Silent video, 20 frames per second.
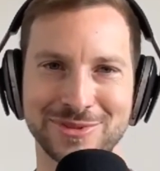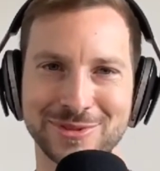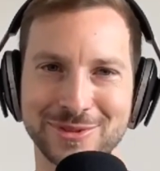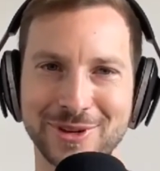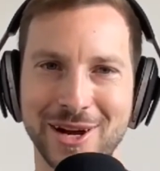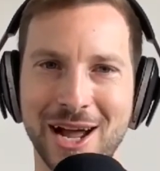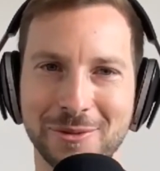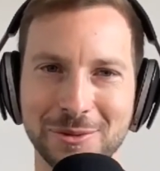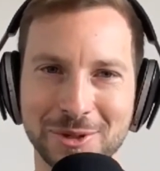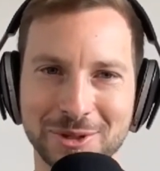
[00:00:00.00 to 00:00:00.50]
They're
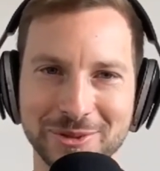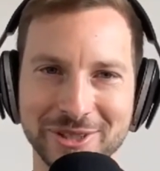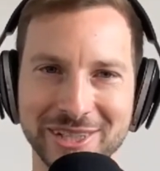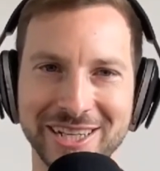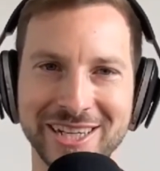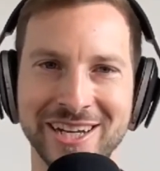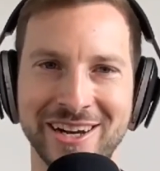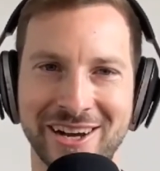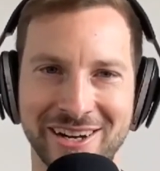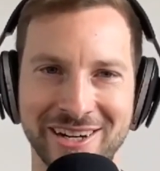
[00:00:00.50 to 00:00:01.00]

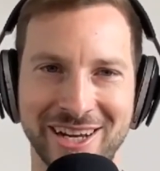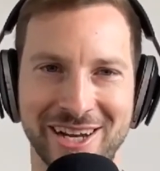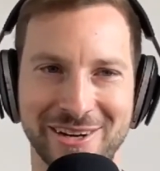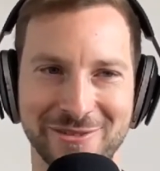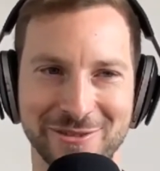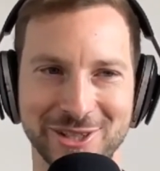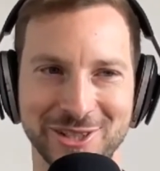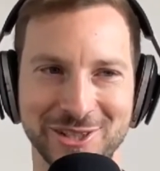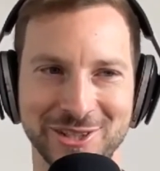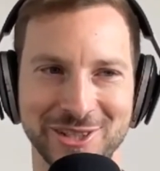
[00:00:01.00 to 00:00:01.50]
probably on
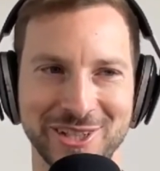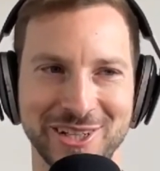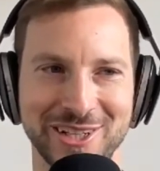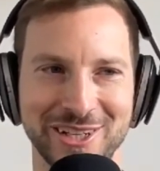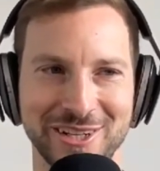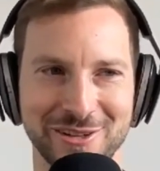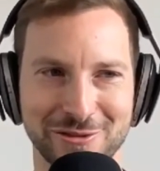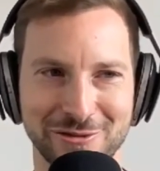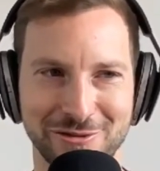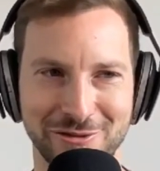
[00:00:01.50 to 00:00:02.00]
average
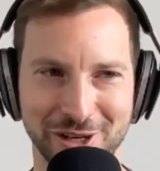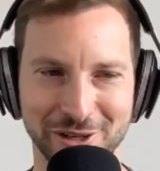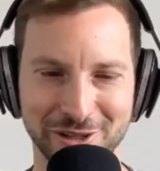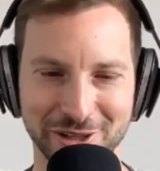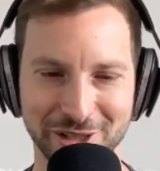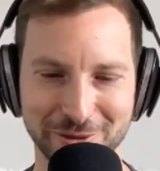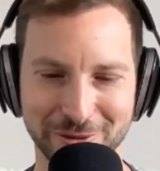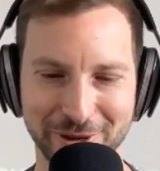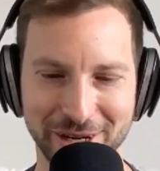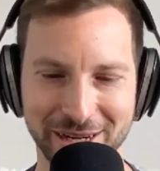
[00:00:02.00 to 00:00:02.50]

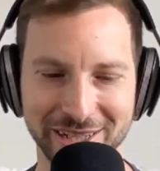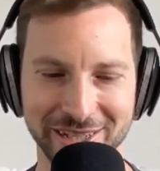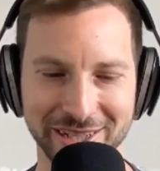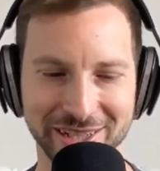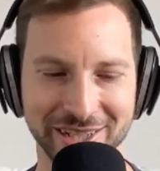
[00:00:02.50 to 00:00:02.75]
fairly rated.